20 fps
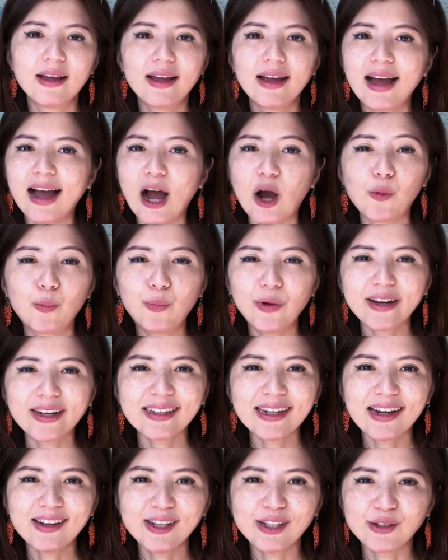I'll break it
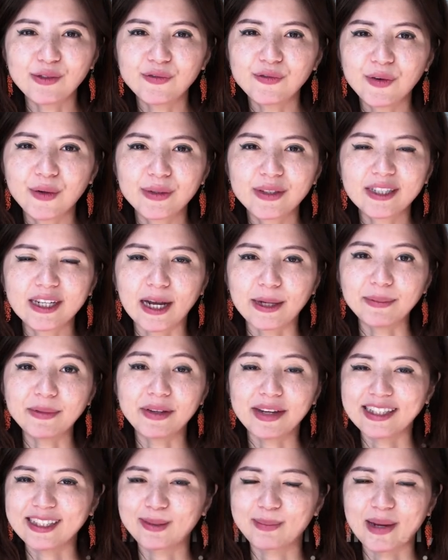down into 4 types of
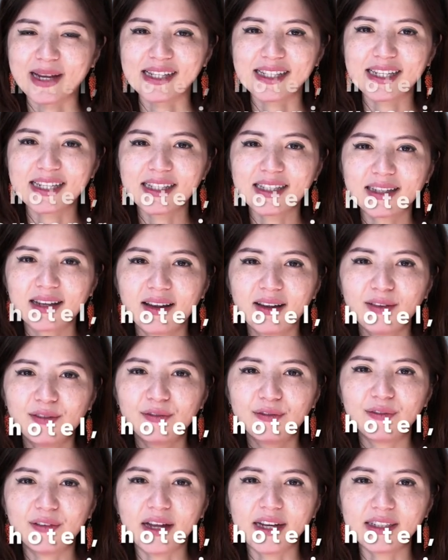expenses:
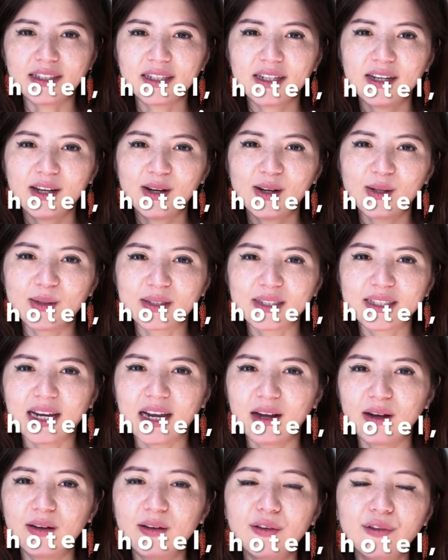flight,
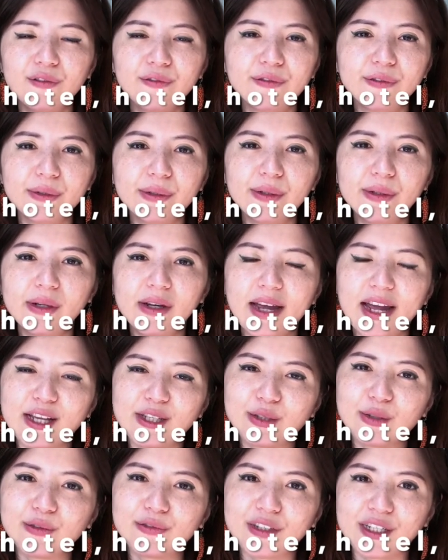hotel, food, and
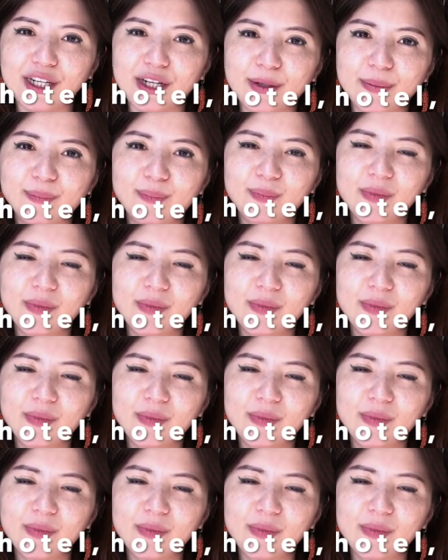souvenir.